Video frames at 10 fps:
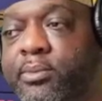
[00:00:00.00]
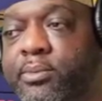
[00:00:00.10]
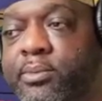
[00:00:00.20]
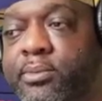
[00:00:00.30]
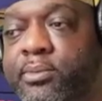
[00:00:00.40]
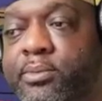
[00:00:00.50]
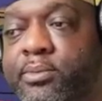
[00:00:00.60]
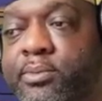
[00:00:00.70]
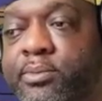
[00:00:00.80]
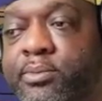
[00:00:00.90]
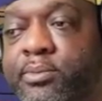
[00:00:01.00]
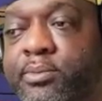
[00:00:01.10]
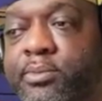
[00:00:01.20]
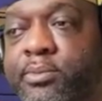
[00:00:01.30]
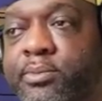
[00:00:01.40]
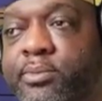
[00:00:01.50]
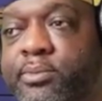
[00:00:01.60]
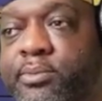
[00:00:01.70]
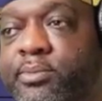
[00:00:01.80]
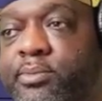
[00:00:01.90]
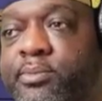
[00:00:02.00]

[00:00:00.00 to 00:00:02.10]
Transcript: No words are spoken by the person on screen.